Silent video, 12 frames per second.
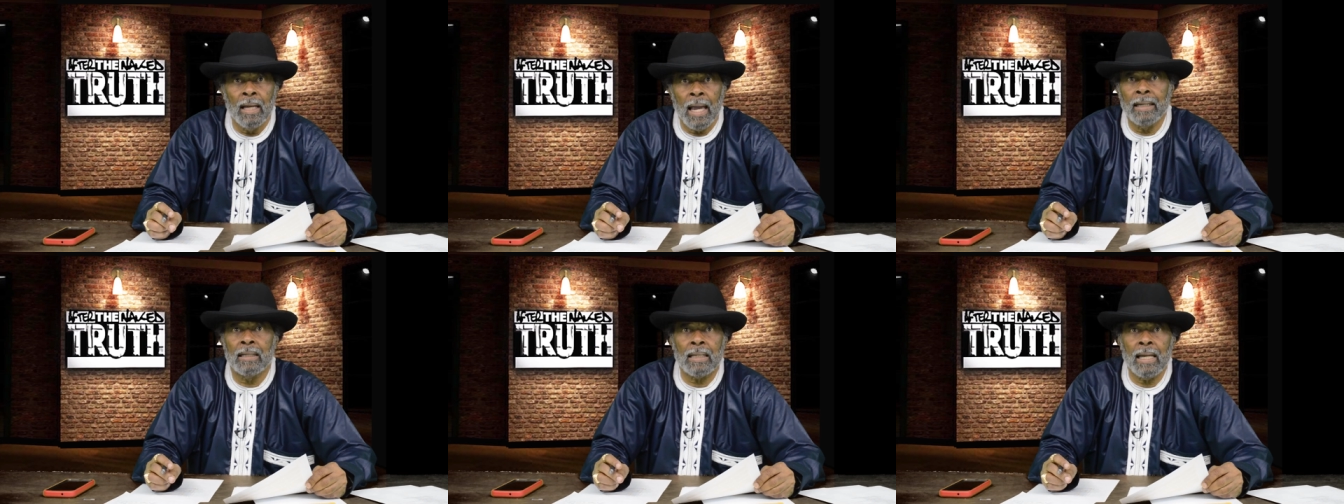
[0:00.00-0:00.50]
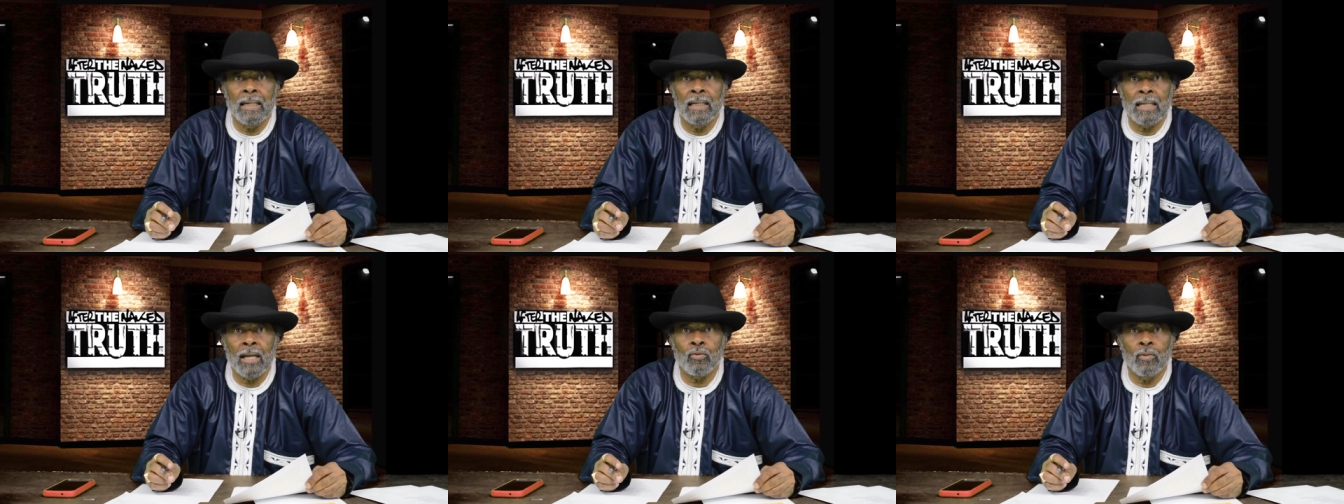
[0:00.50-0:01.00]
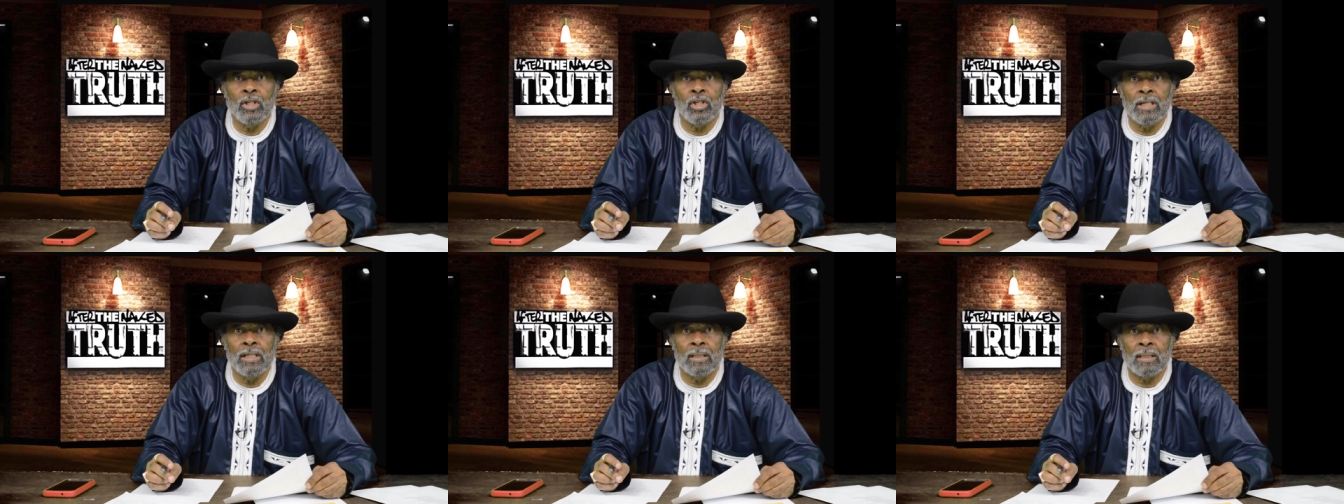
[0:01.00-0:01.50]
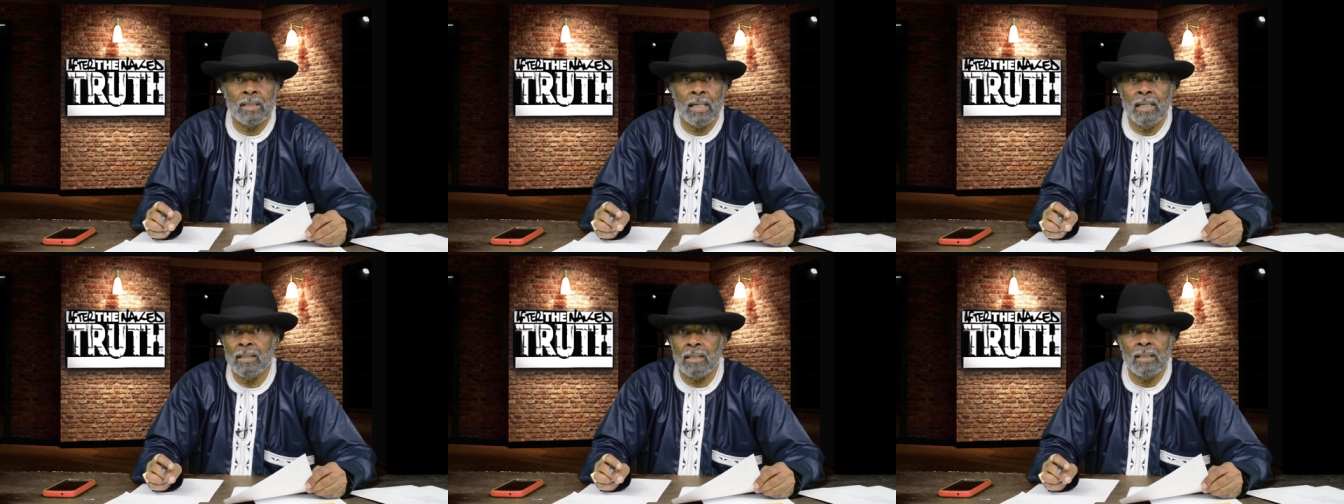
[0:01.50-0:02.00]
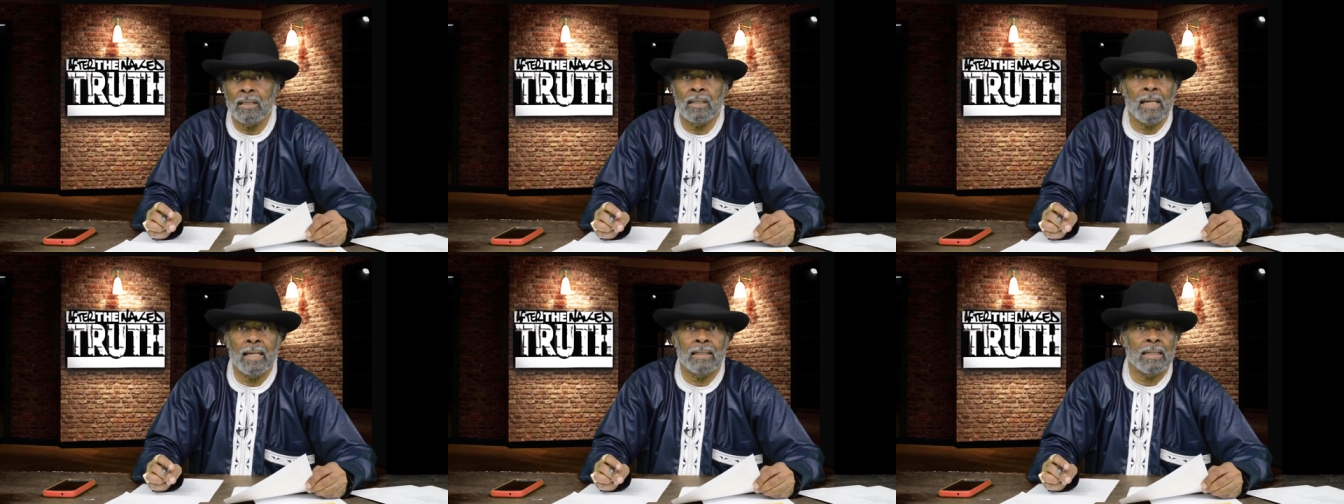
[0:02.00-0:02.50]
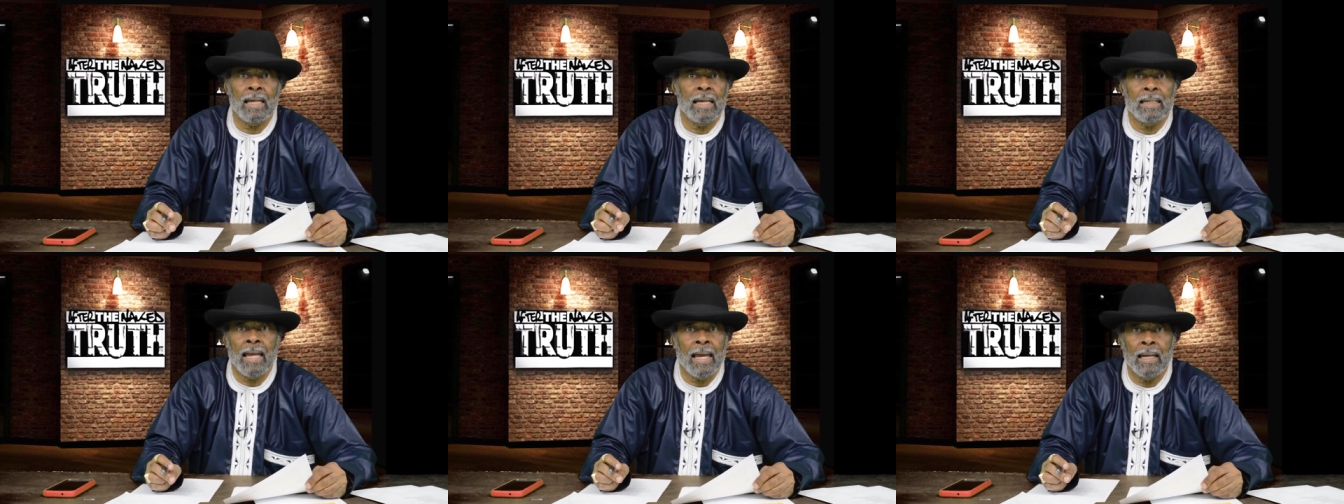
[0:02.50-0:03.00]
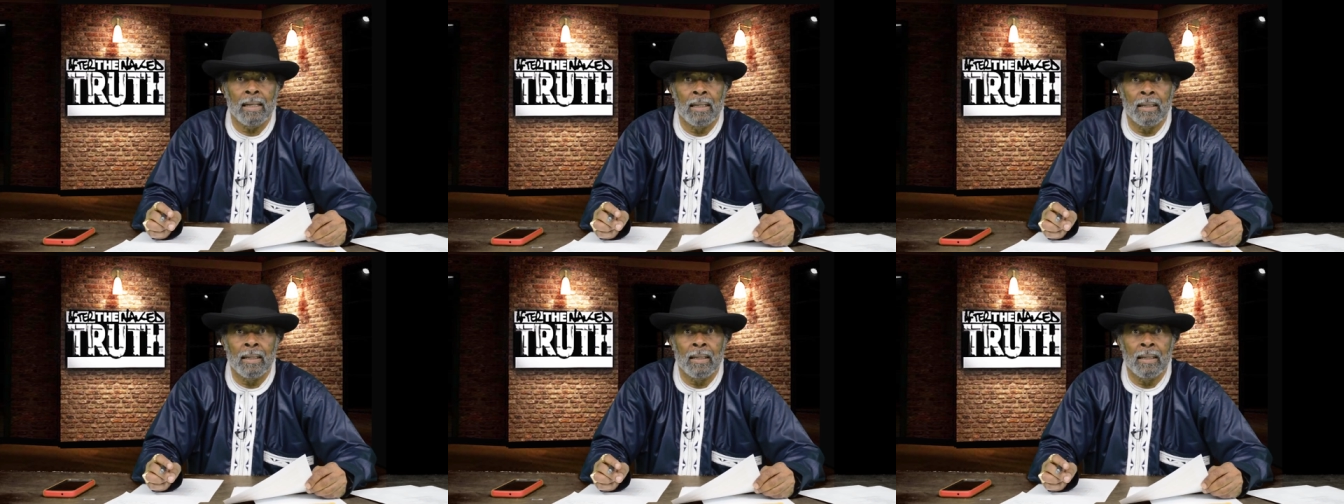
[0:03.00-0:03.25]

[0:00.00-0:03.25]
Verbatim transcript: and saying that that's what Jesus said. Jesus ain't saying that.